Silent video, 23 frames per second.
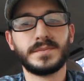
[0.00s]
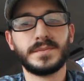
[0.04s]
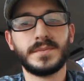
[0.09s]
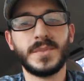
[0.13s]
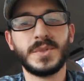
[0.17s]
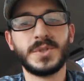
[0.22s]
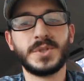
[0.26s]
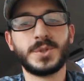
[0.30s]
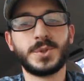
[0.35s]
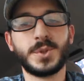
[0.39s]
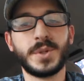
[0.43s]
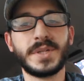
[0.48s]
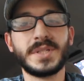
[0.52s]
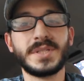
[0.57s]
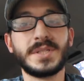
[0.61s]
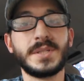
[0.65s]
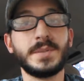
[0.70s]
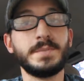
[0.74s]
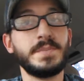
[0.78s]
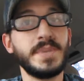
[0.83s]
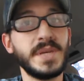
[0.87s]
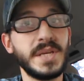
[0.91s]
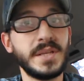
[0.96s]
but the trick is
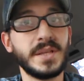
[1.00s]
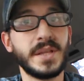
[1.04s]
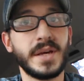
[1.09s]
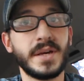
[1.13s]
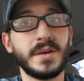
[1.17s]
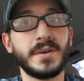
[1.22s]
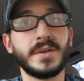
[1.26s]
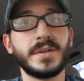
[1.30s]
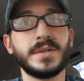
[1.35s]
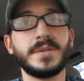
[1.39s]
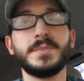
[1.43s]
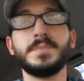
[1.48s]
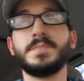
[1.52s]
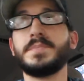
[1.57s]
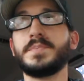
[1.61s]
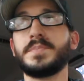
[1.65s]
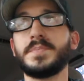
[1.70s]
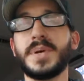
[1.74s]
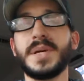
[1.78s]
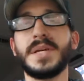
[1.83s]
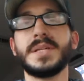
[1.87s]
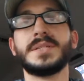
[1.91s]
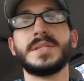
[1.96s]
to be there and to
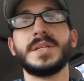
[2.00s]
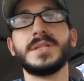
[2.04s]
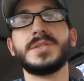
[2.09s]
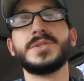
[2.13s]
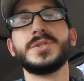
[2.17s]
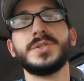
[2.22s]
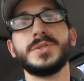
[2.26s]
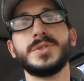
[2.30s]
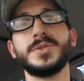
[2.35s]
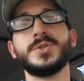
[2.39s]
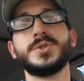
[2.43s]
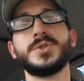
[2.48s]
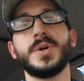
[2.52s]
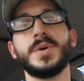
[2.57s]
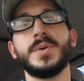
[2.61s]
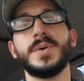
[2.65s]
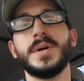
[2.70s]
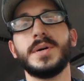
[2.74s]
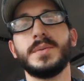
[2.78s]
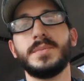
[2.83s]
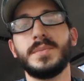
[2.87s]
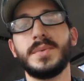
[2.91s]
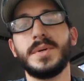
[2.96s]
pay attention and to show
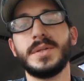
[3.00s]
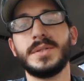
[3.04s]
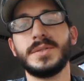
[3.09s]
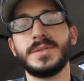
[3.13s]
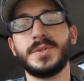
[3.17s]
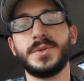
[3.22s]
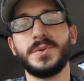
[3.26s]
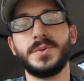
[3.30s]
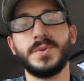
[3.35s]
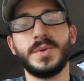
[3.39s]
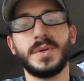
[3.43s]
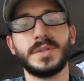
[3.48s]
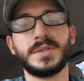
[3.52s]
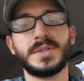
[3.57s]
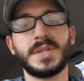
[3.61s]
up and to uh,